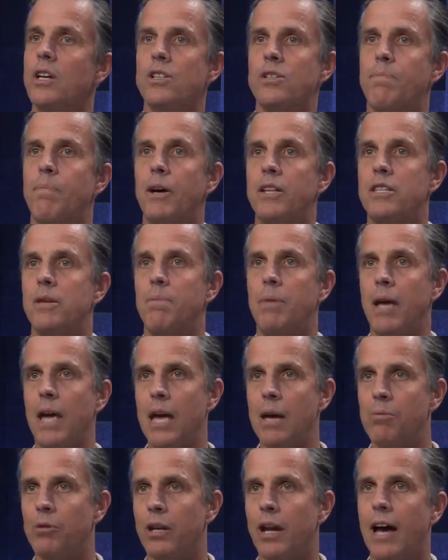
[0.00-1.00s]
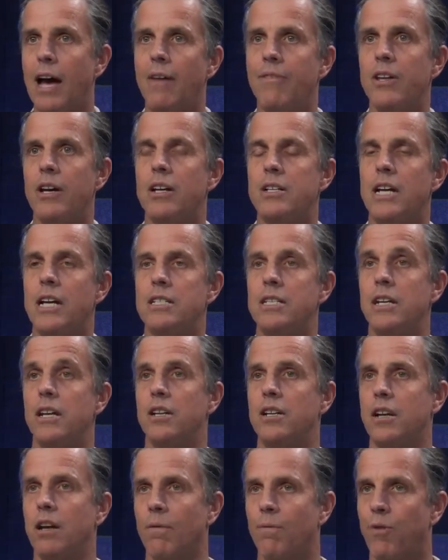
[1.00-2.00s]
But to be able to have the audacity
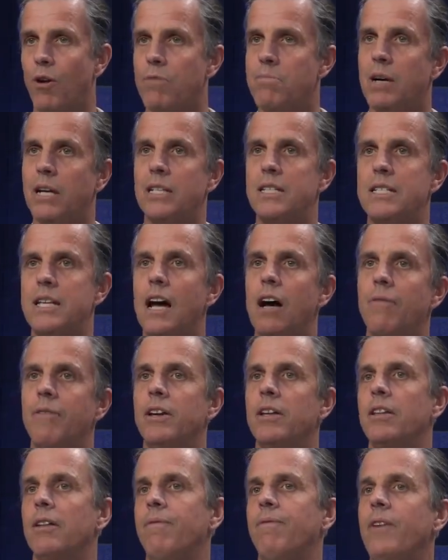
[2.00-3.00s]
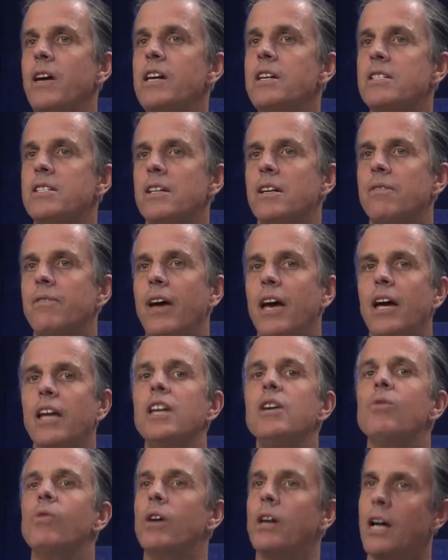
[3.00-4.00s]
to convert myself in the face of
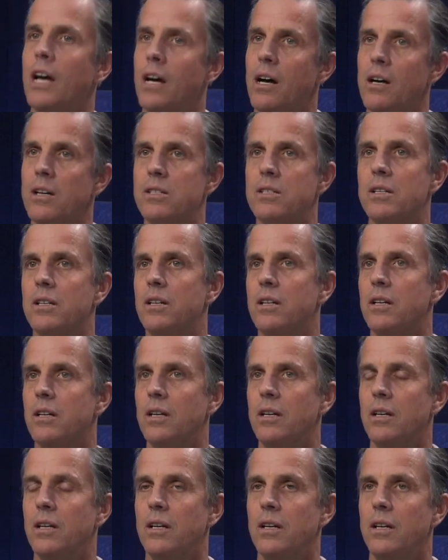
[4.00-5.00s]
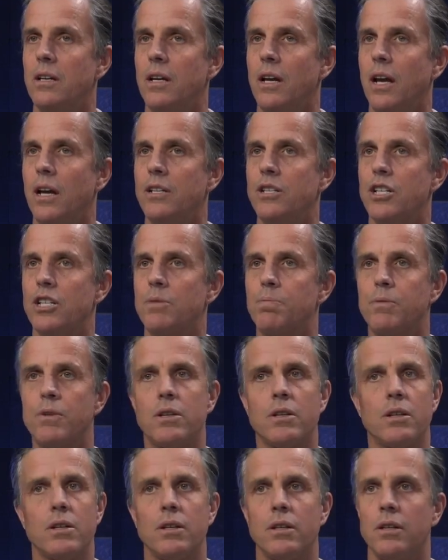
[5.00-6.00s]
anyone else and just,
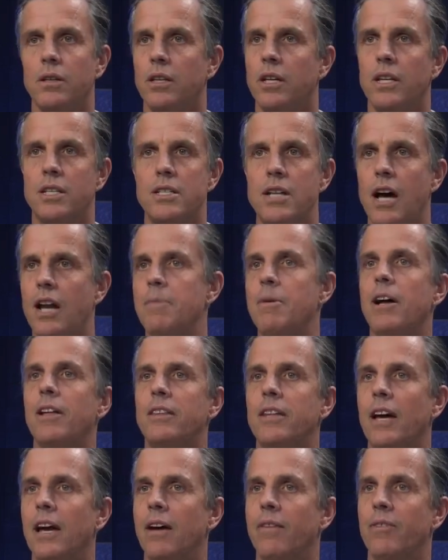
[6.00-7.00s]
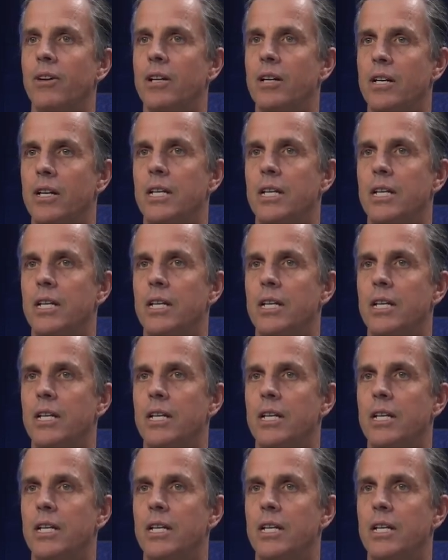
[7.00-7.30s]
it's not about them.